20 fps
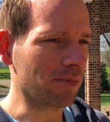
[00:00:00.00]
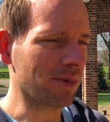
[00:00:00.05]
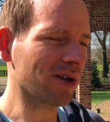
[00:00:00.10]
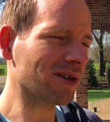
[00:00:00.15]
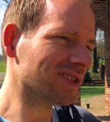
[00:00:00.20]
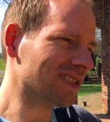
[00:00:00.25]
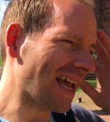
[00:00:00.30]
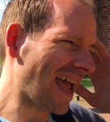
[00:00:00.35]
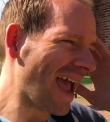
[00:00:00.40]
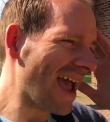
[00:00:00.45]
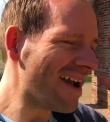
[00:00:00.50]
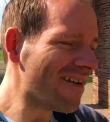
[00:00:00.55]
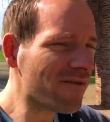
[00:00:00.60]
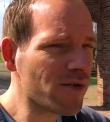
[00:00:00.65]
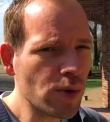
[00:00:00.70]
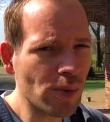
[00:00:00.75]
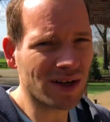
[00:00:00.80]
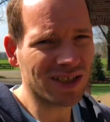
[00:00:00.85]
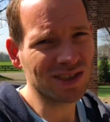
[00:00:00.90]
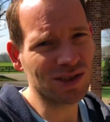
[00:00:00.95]
because
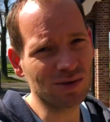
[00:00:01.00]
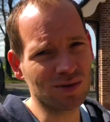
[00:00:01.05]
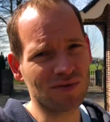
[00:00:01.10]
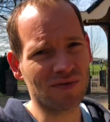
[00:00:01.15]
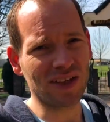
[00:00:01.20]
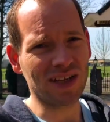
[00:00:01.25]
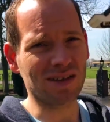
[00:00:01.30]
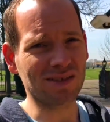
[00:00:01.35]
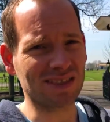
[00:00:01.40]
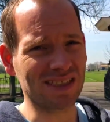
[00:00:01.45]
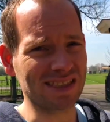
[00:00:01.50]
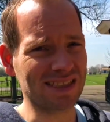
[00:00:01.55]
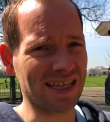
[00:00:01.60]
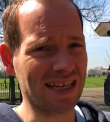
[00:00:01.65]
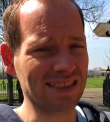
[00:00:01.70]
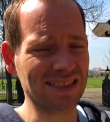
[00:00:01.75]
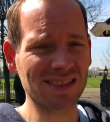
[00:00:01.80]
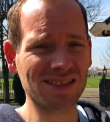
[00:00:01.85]
everyone is doing videos these days.